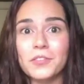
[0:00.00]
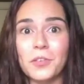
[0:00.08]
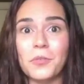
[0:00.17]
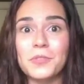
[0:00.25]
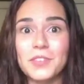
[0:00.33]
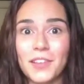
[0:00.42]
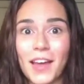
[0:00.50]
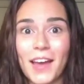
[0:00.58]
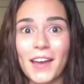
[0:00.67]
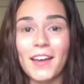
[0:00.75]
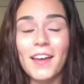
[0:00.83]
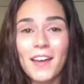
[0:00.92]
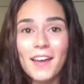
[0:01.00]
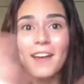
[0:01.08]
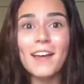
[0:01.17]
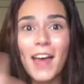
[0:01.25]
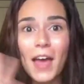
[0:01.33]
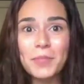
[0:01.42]
Don't delay.
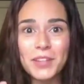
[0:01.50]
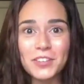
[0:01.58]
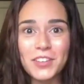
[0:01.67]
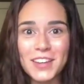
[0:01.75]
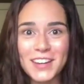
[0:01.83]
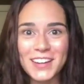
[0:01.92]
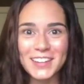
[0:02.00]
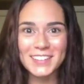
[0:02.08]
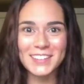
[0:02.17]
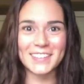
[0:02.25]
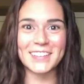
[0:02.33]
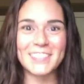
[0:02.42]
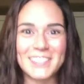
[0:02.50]
Happy New Year!